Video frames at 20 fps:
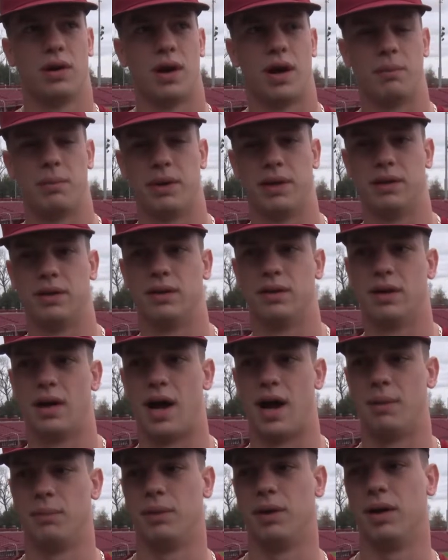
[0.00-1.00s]
I mean,
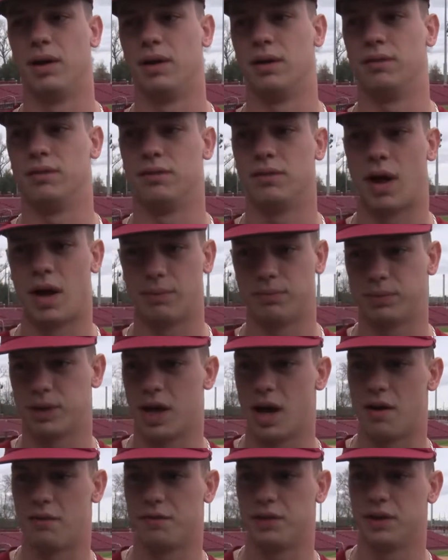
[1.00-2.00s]
I'm uh, I'm
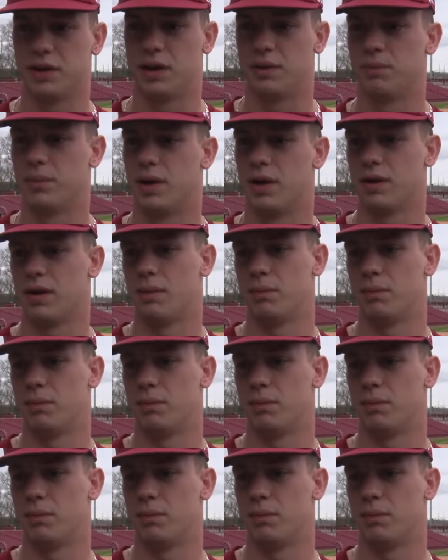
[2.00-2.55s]
confident. I'm not.